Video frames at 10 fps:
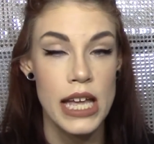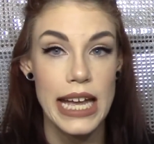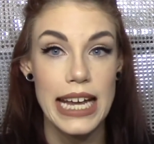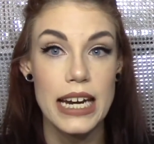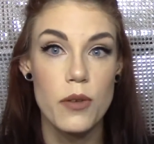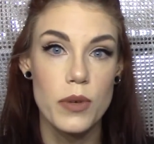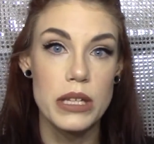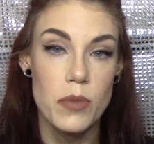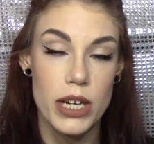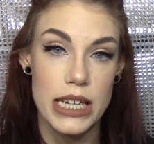And I really
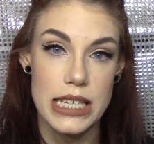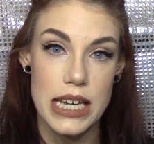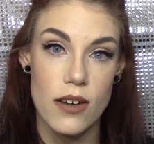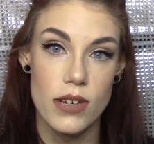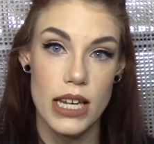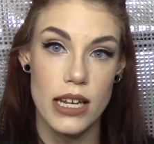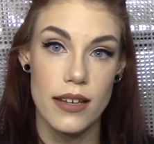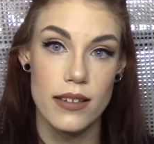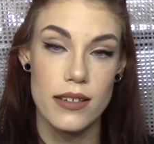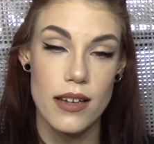want to get down
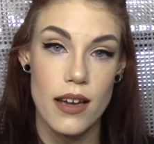and